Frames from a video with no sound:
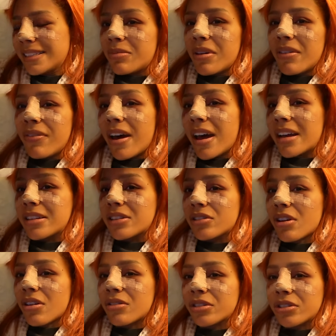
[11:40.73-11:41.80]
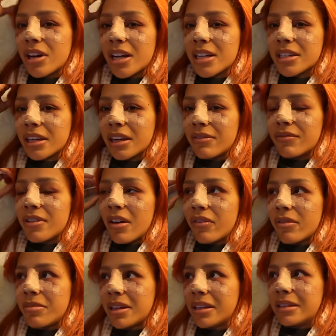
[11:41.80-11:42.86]
to be fair, it's so strange. Like I've never
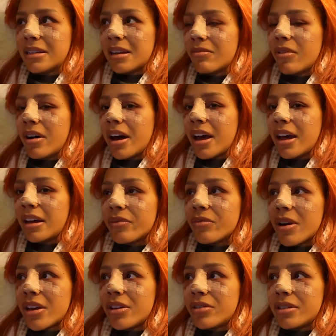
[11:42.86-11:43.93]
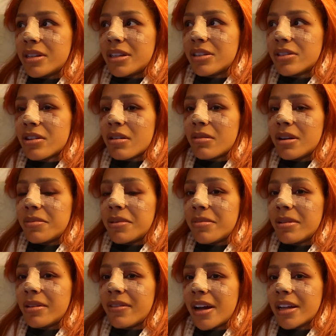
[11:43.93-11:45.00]
been somewhere where you see so many
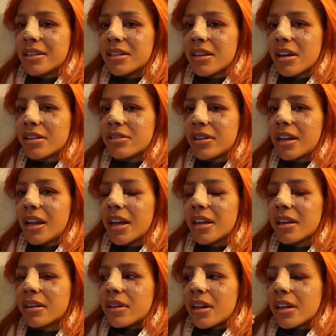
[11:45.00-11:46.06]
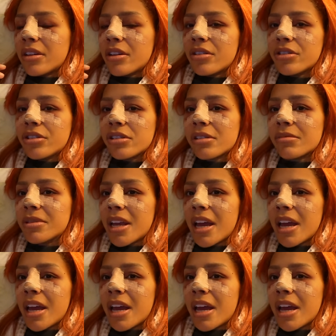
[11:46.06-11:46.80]
people have had surgery, like like nose jobs,